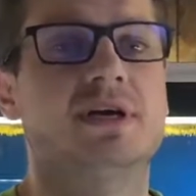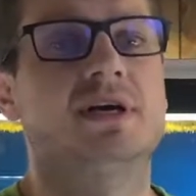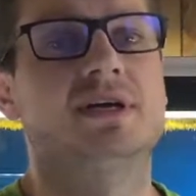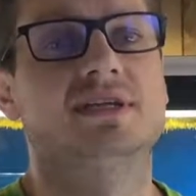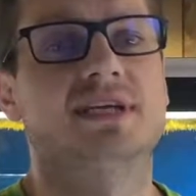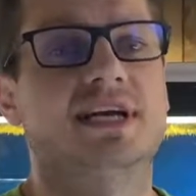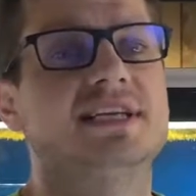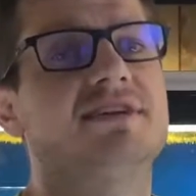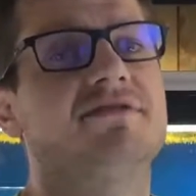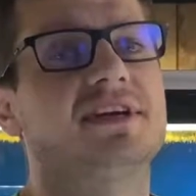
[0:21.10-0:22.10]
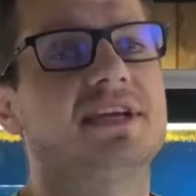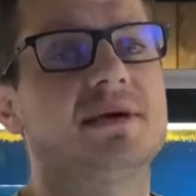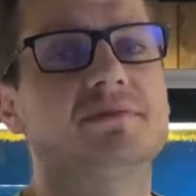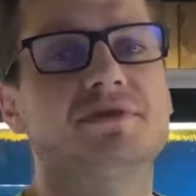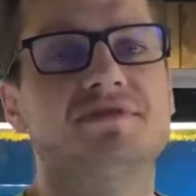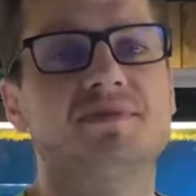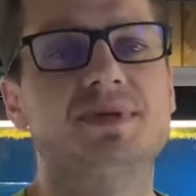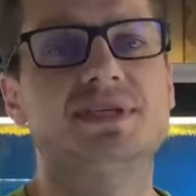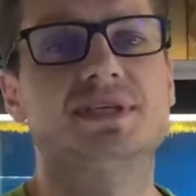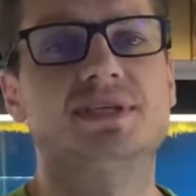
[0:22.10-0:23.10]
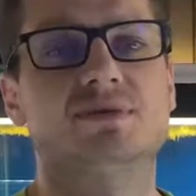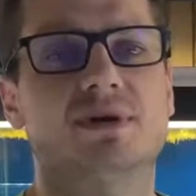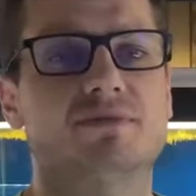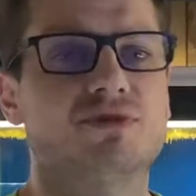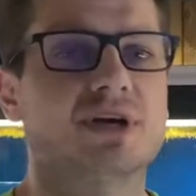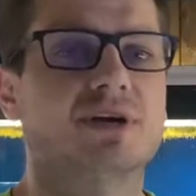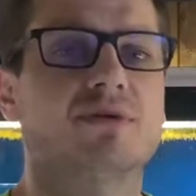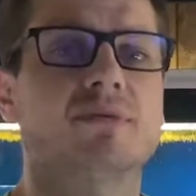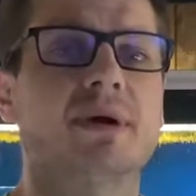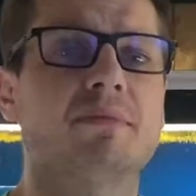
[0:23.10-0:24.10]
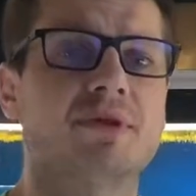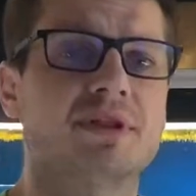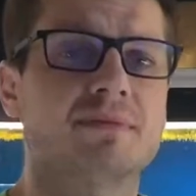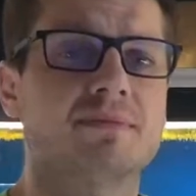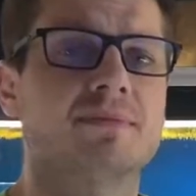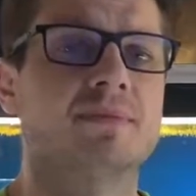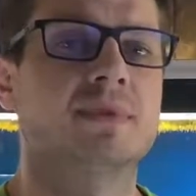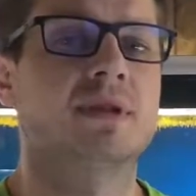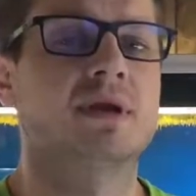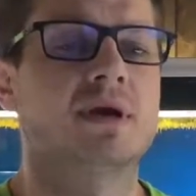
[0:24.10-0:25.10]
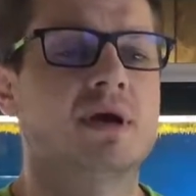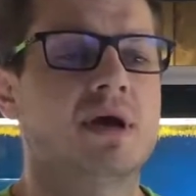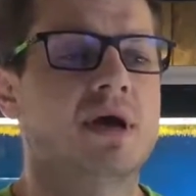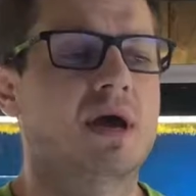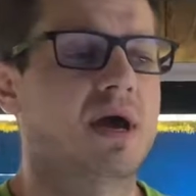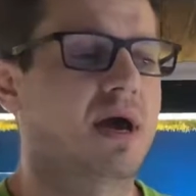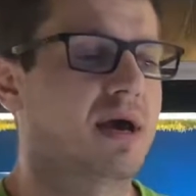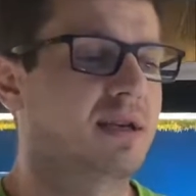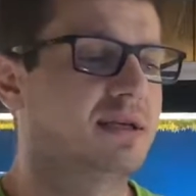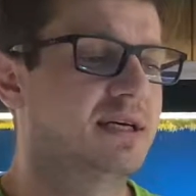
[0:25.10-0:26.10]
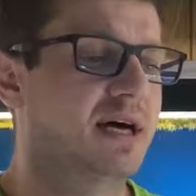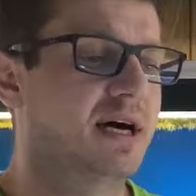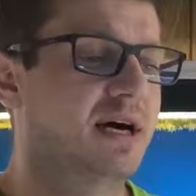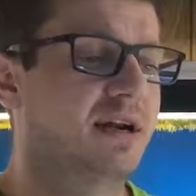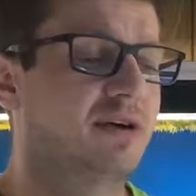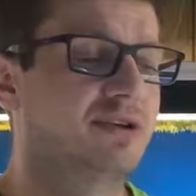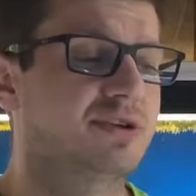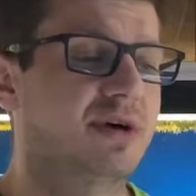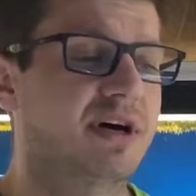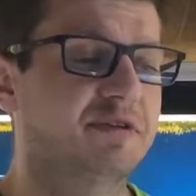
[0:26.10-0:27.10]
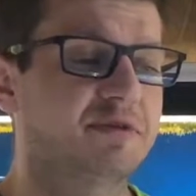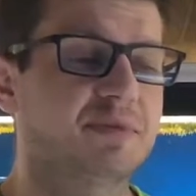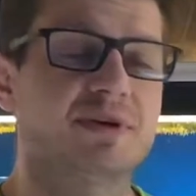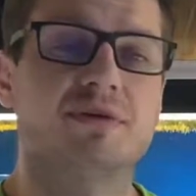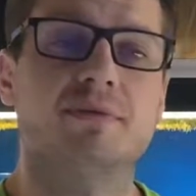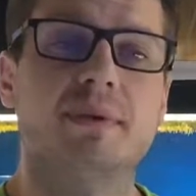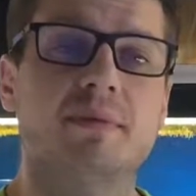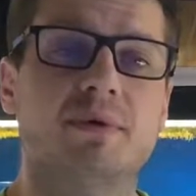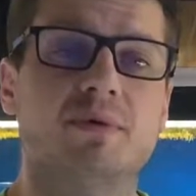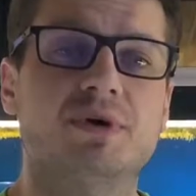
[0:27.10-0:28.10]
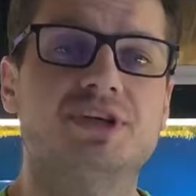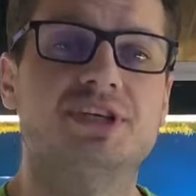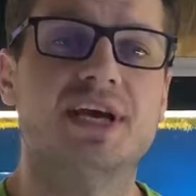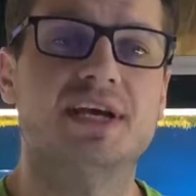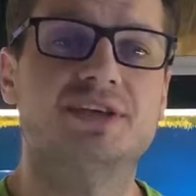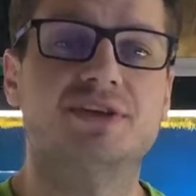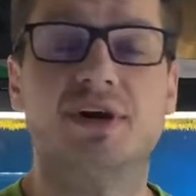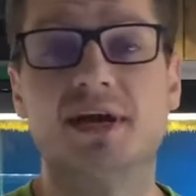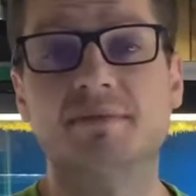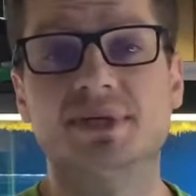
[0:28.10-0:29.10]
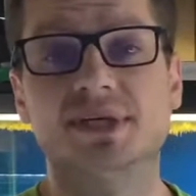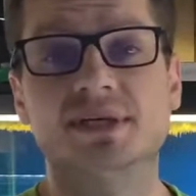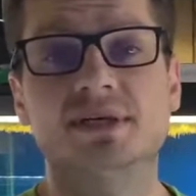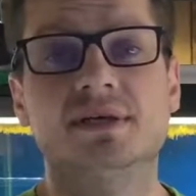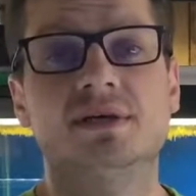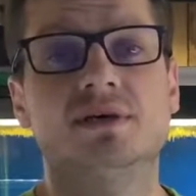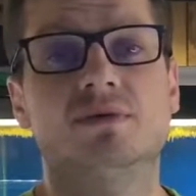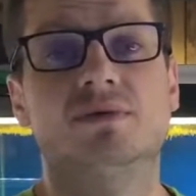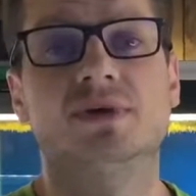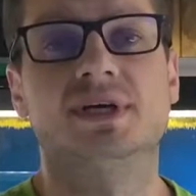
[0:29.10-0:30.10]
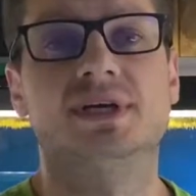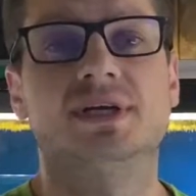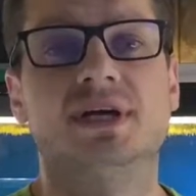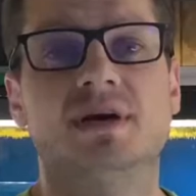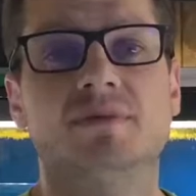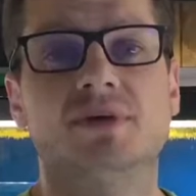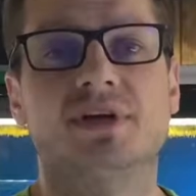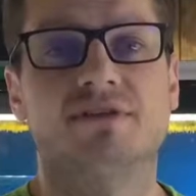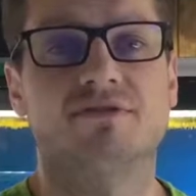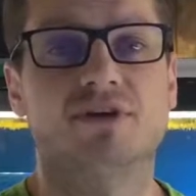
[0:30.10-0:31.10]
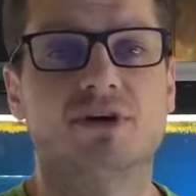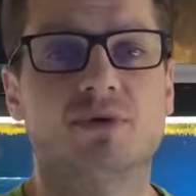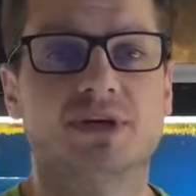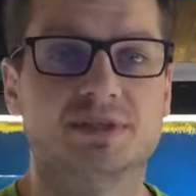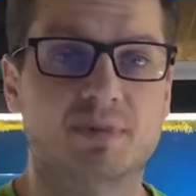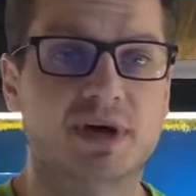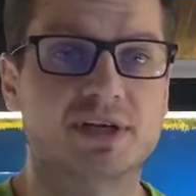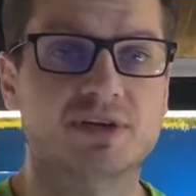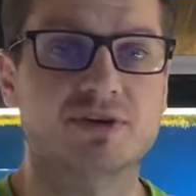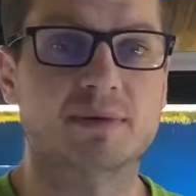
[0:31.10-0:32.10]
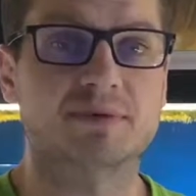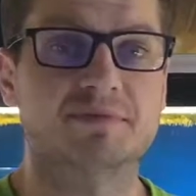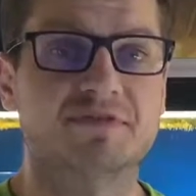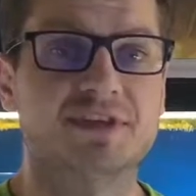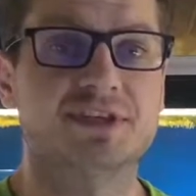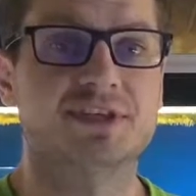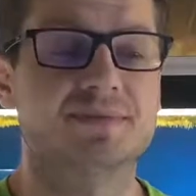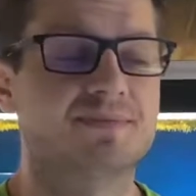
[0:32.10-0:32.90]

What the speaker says: scientific names of species when I'm trying to remember them, and it also helps me to remember which tanks are empty when I'm looking for a quick spot to drop some fish.